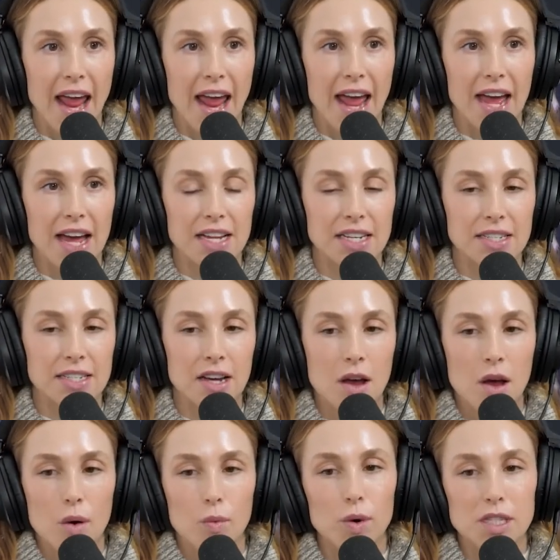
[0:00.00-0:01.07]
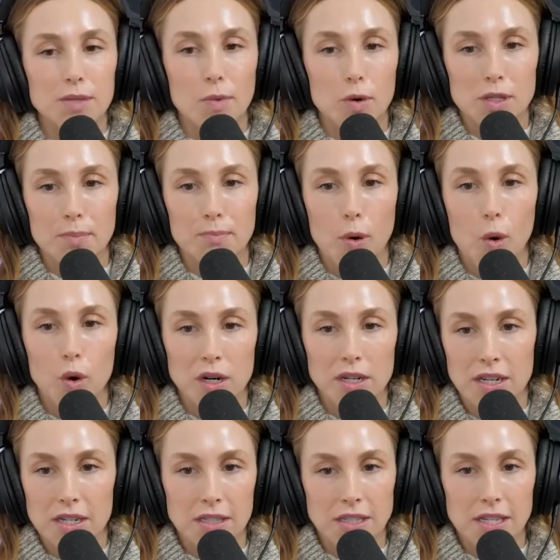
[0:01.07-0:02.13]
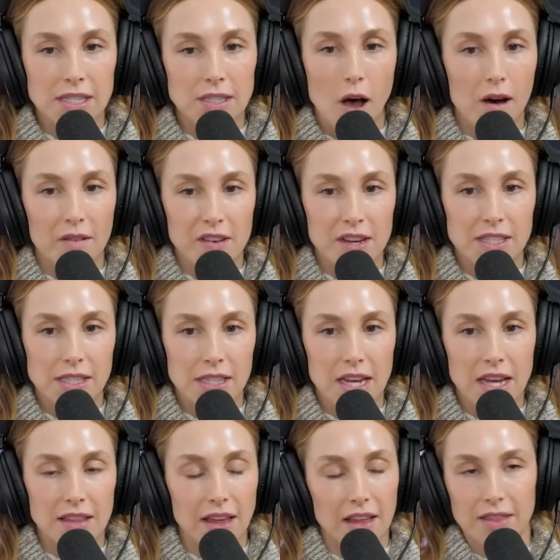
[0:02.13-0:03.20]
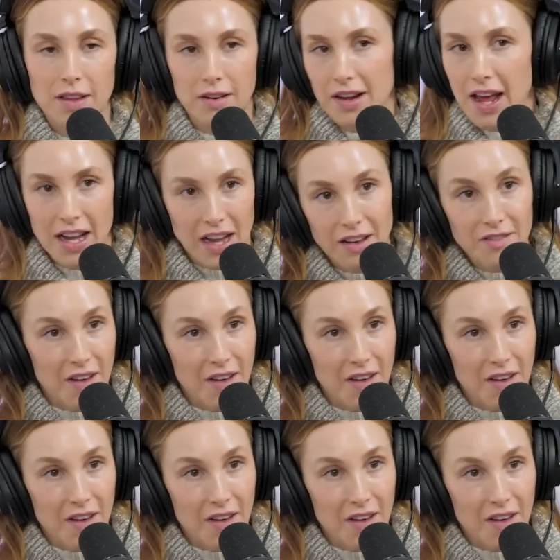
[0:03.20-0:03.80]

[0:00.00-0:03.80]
And what's most important is obviously that they're getting